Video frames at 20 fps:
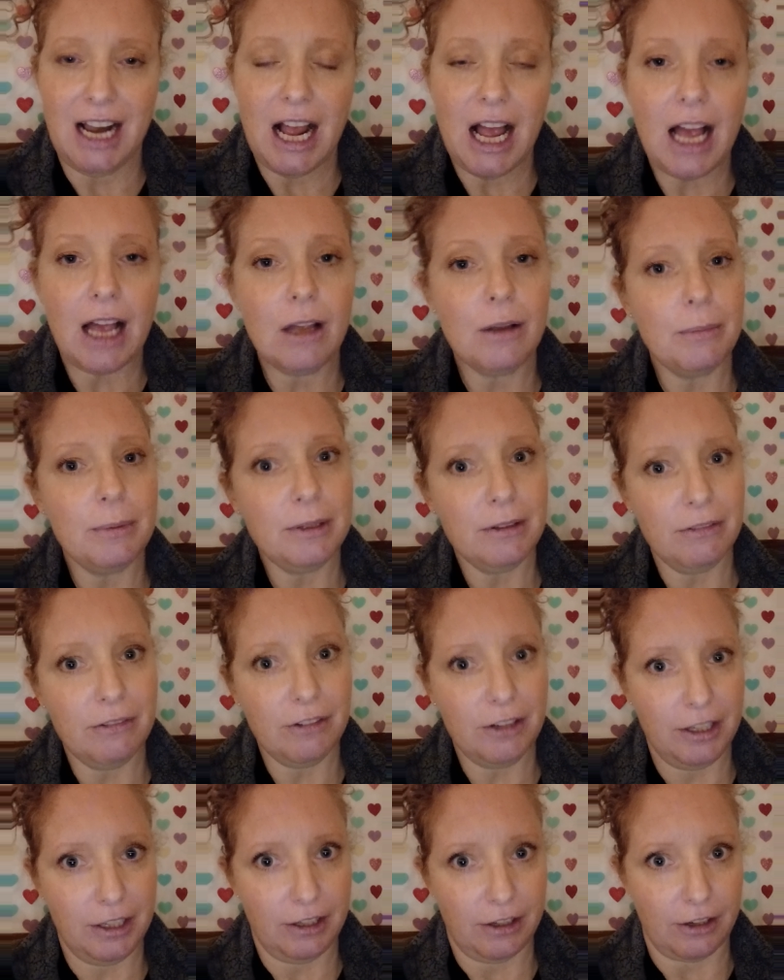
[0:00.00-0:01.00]
I'll be over
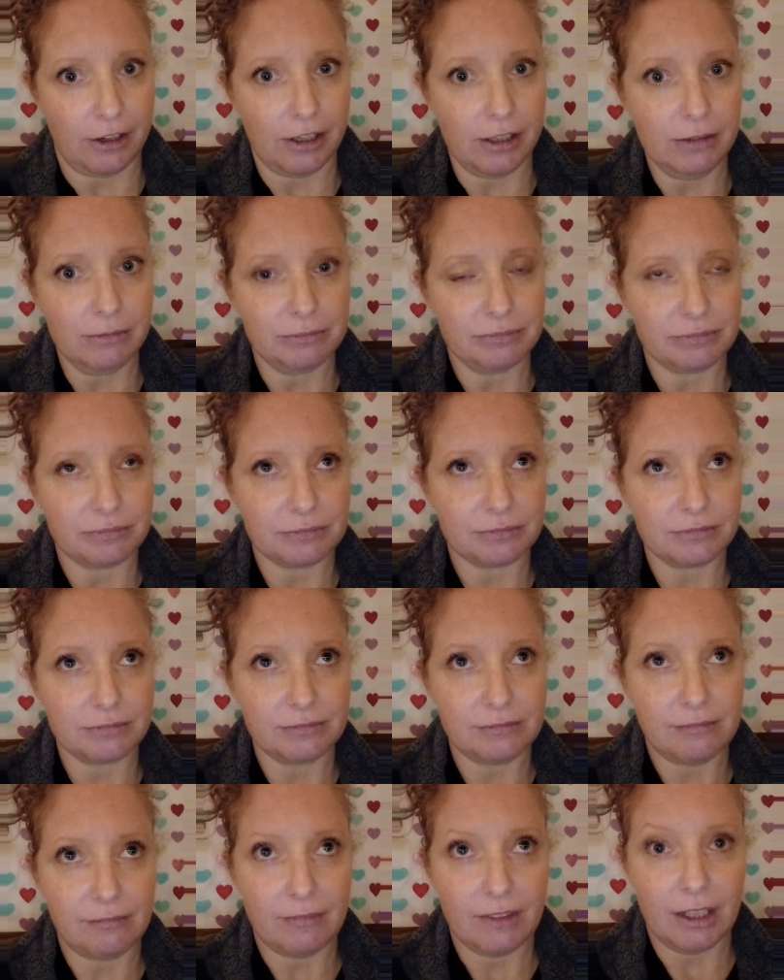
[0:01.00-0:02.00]
here,
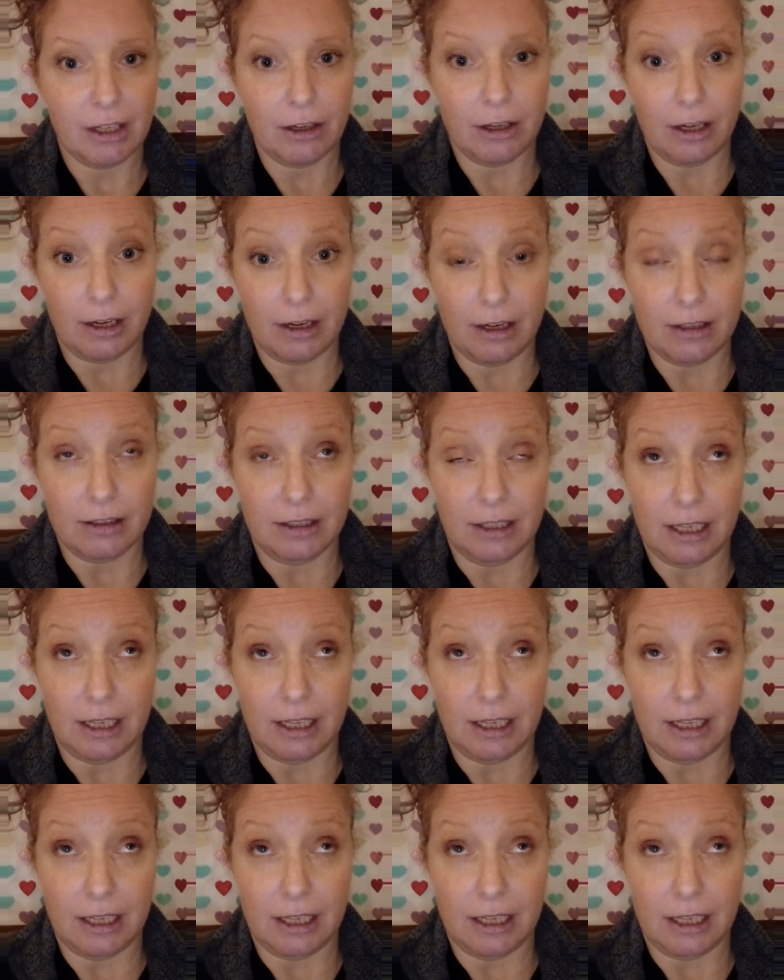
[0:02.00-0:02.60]
or